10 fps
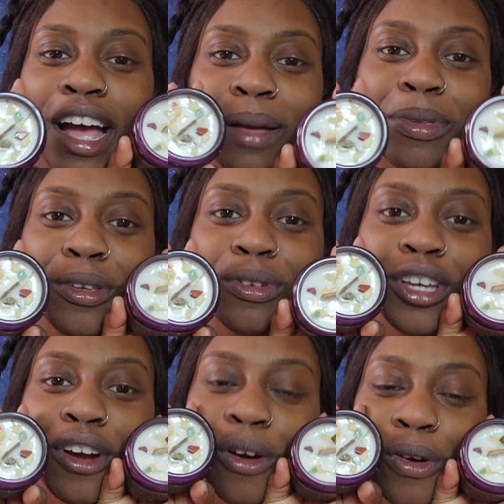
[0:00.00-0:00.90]
grab
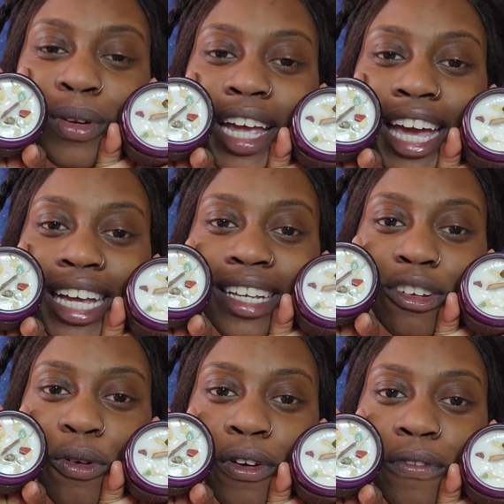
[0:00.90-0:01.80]
you your own
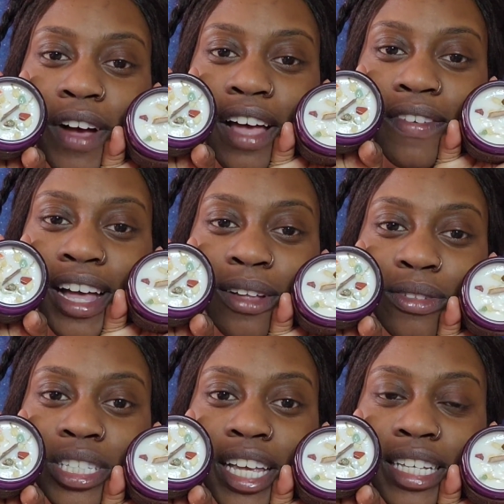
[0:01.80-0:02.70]
eight or five
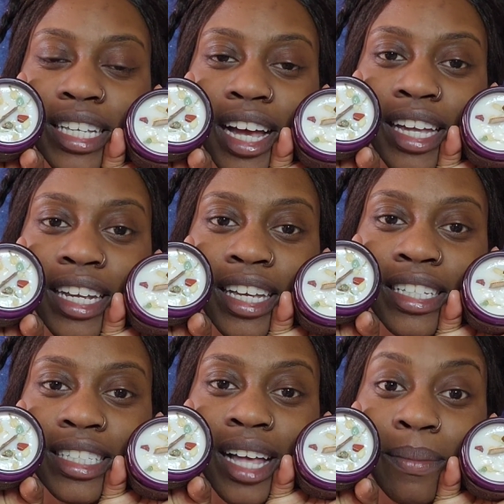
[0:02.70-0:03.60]
ounce
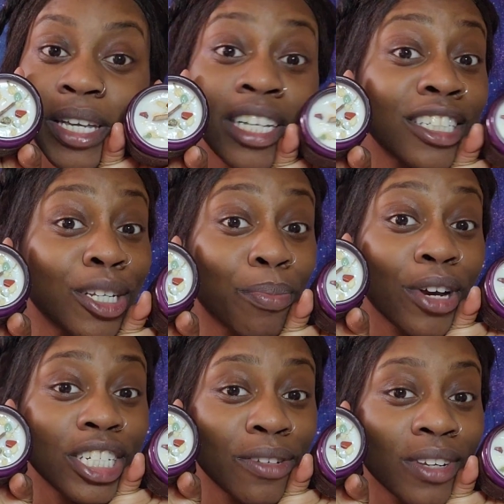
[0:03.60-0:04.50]
anxiety, insomnia, and
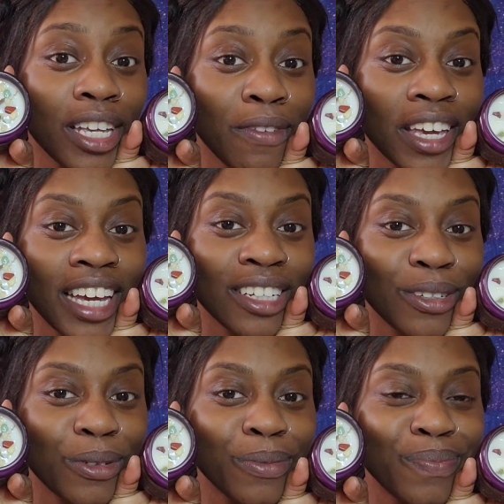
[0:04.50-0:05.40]
depression relief
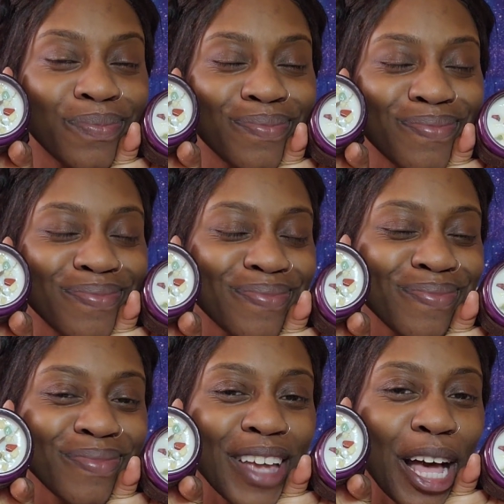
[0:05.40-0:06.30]
candle.
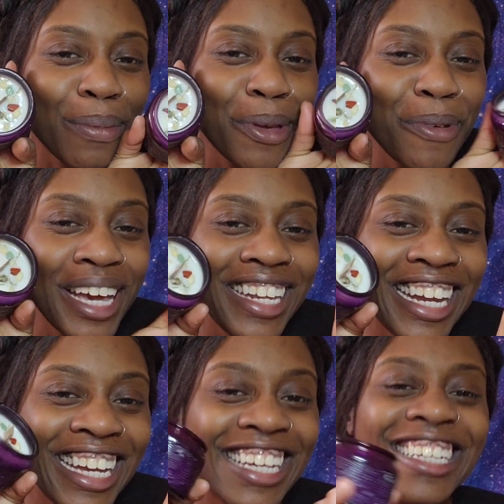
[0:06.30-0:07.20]
I'll be
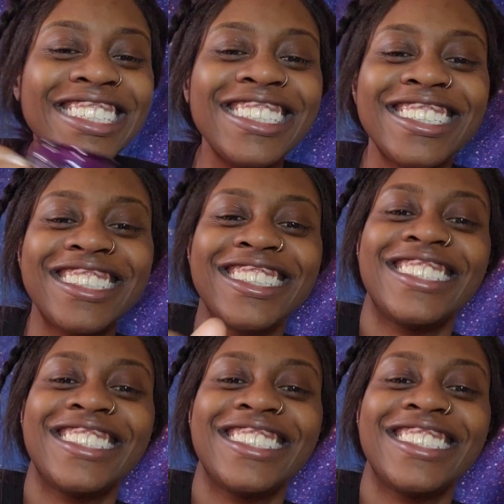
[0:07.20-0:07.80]
waiting.